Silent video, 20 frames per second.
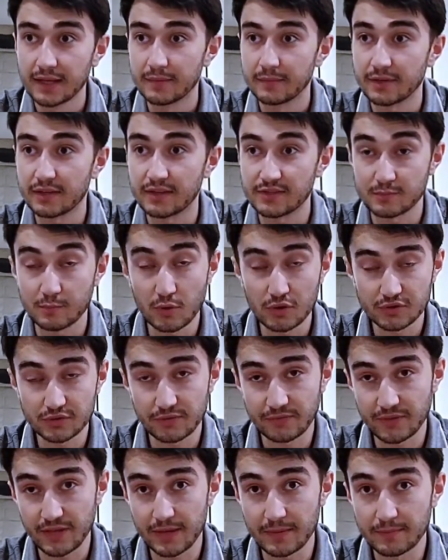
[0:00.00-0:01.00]
because most
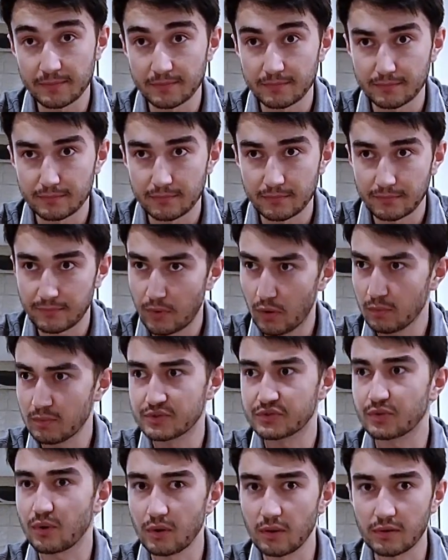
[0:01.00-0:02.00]
of them,
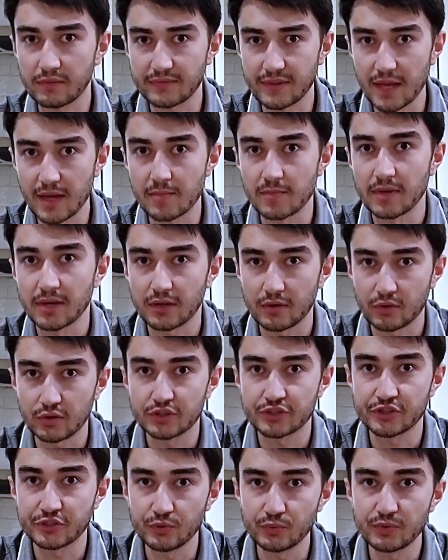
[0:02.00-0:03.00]
almost all of them, in order
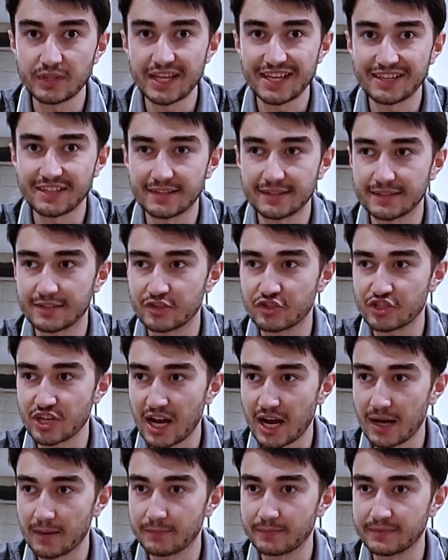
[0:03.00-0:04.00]
to do that
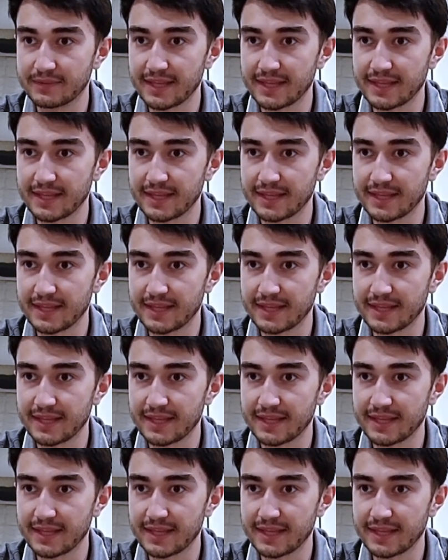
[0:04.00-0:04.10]
job,